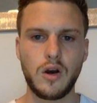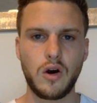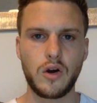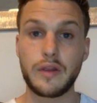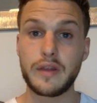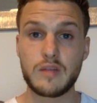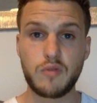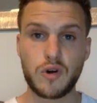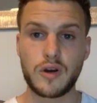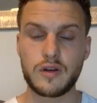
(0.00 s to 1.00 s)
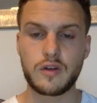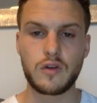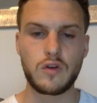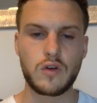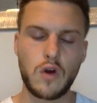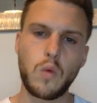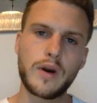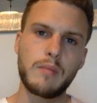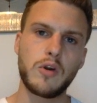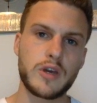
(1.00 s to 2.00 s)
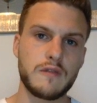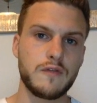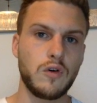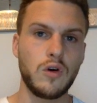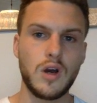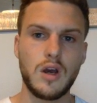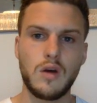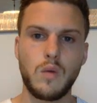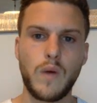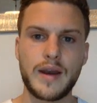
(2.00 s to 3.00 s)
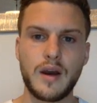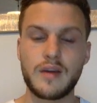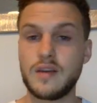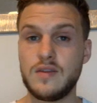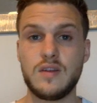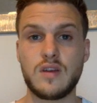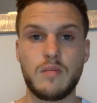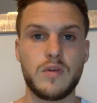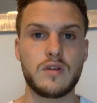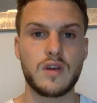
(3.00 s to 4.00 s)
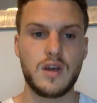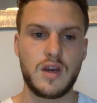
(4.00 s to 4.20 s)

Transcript: on these products so you know what I'm looking for when I see these numbers.